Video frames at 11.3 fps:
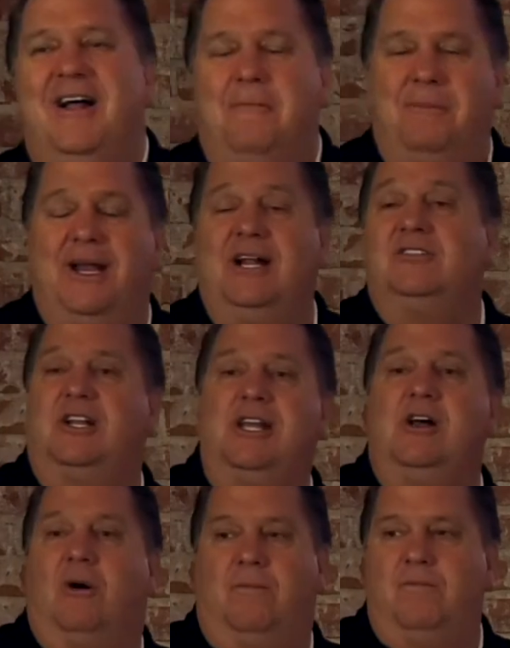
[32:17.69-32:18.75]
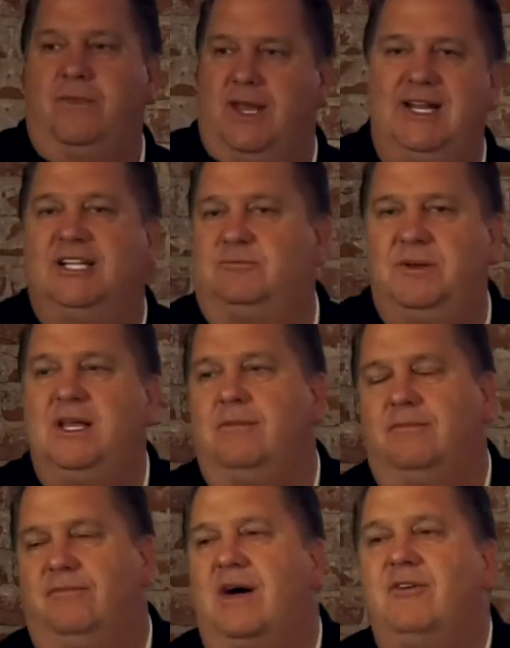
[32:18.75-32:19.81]
But here's the deal. At eXp,
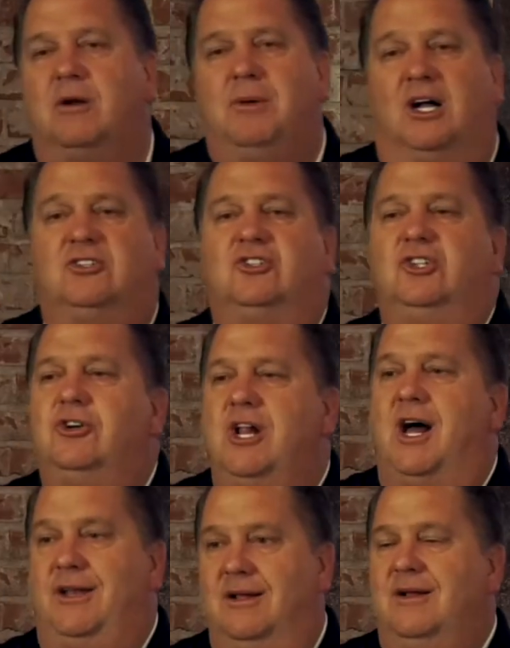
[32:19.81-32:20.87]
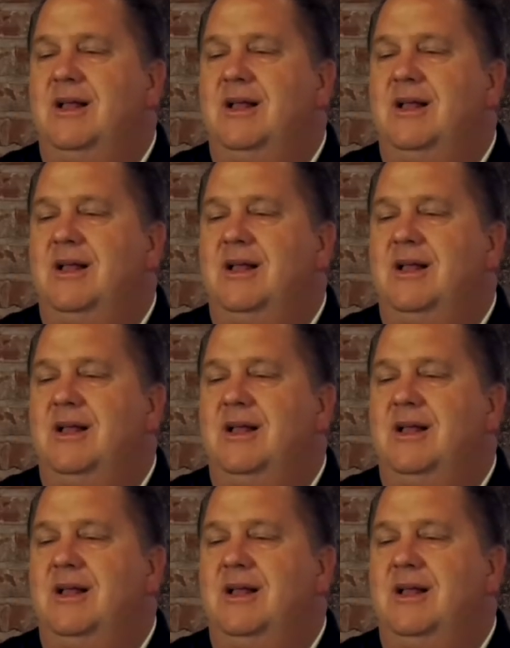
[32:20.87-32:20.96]
$500, you're done.